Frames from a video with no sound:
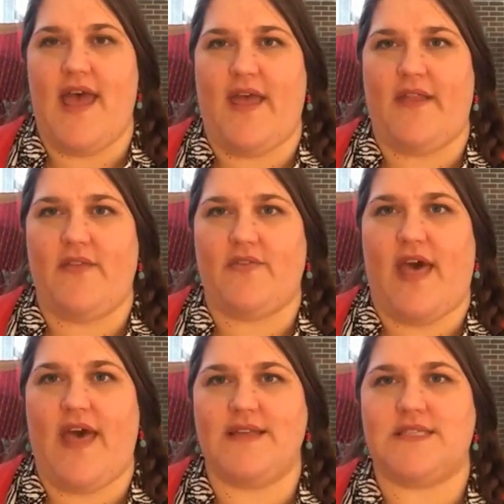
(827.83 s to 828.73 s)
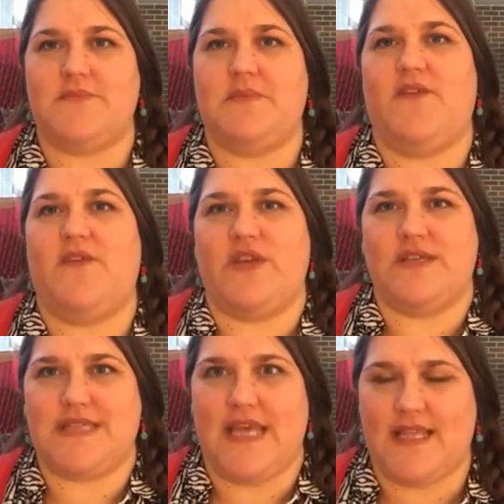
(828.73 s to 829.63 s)
And that to me
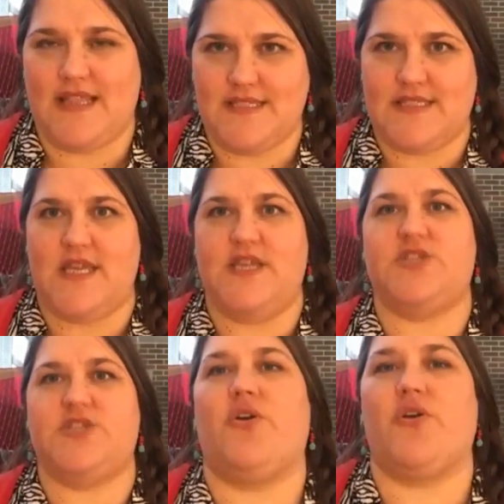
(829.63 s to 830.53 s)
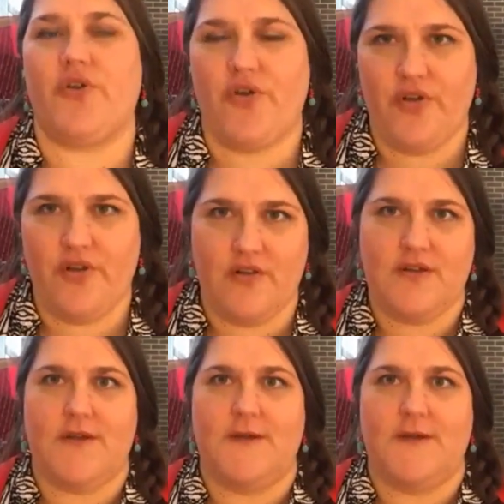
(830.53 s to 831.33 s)
feels like this eternal,